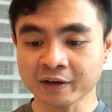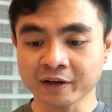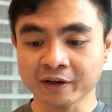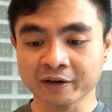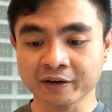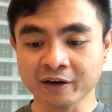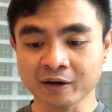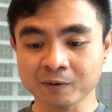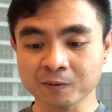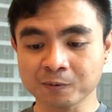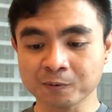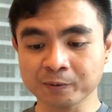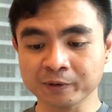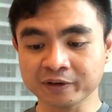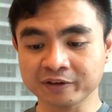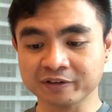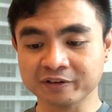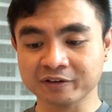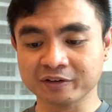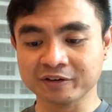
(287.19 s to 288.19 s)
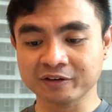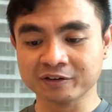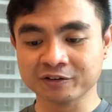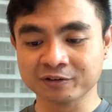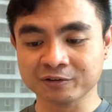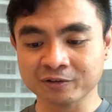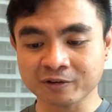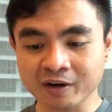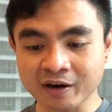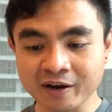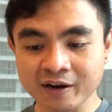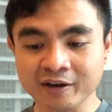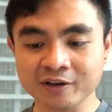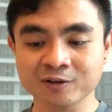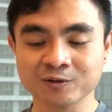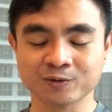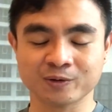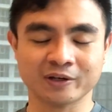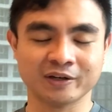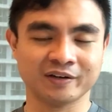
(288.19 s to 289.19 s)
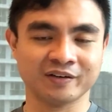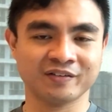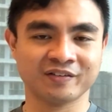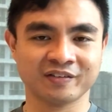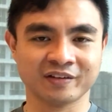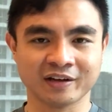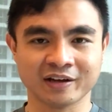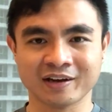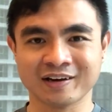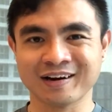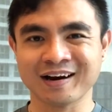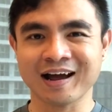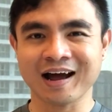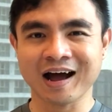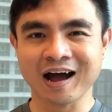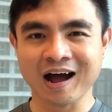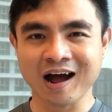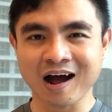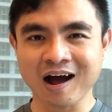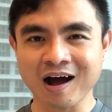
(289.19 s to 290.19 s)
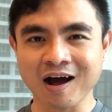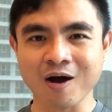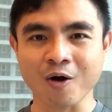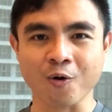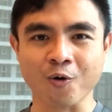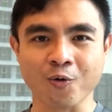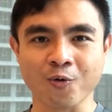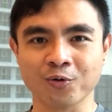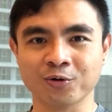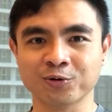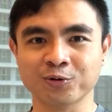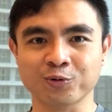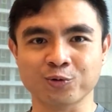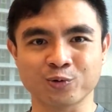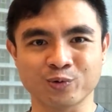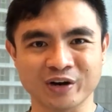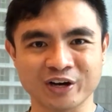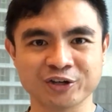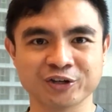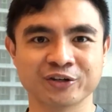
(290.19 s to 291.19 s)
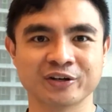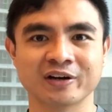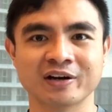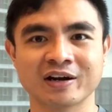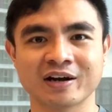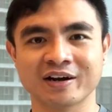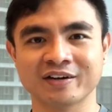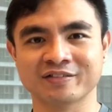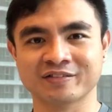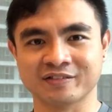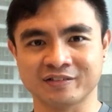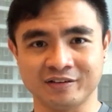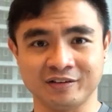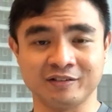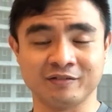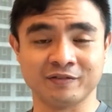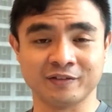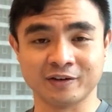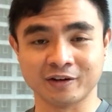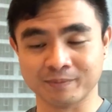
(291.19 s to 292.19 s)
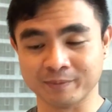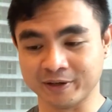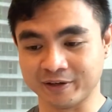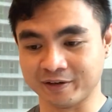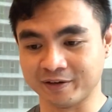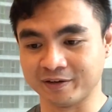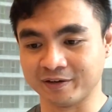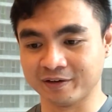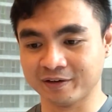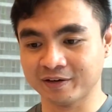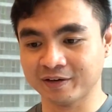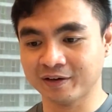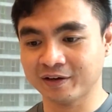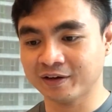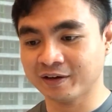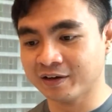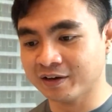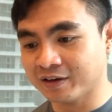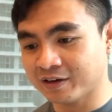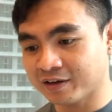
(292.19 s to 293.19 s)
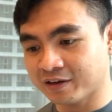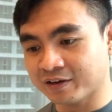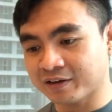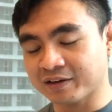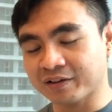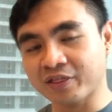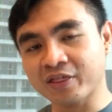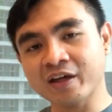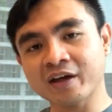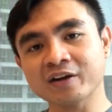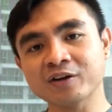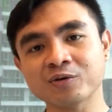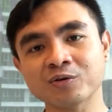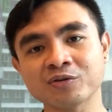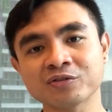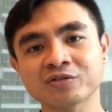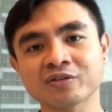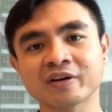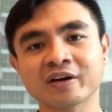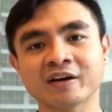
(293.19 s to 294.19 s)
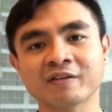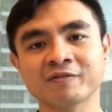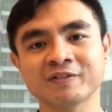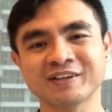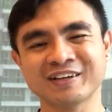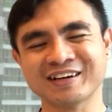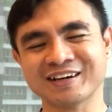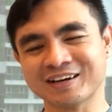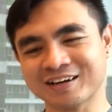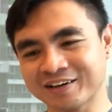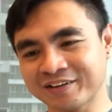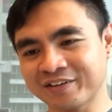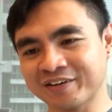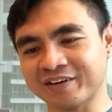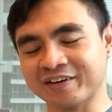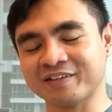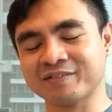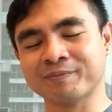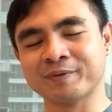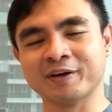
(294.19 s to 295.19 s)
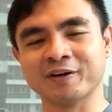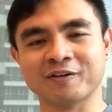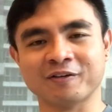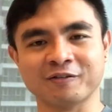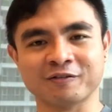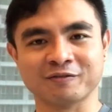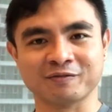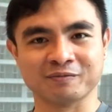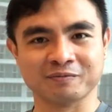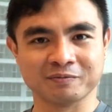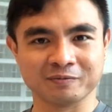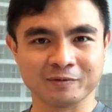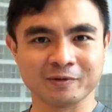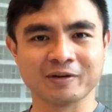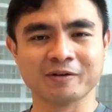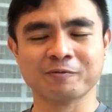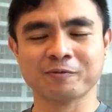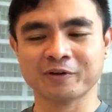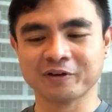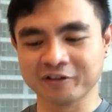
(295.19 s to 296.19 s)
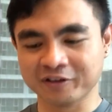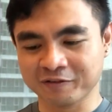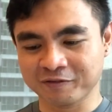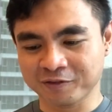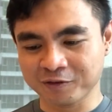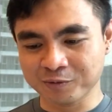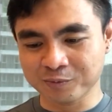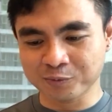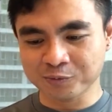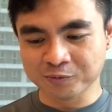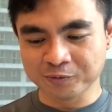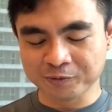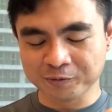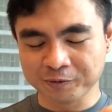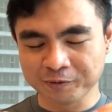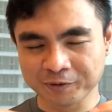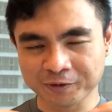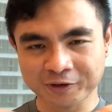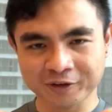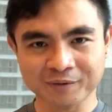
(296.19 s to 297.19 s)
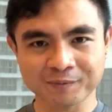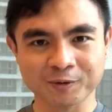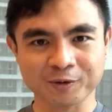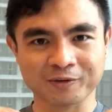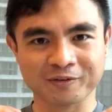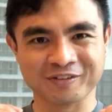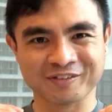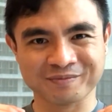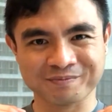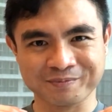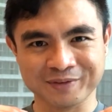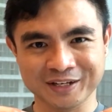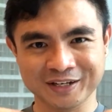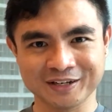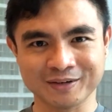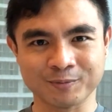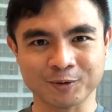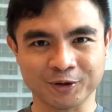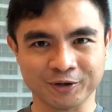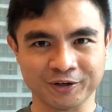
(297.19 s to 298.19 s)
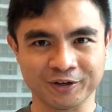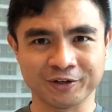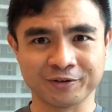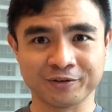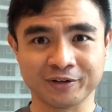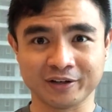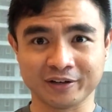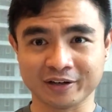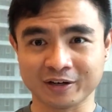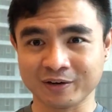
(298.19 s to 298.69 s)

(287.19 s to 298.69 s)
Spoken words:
Now, we're trying to understand how to rationalize this phenomenon. Then you also have the other aspect of, well, we were talking about media monitoring.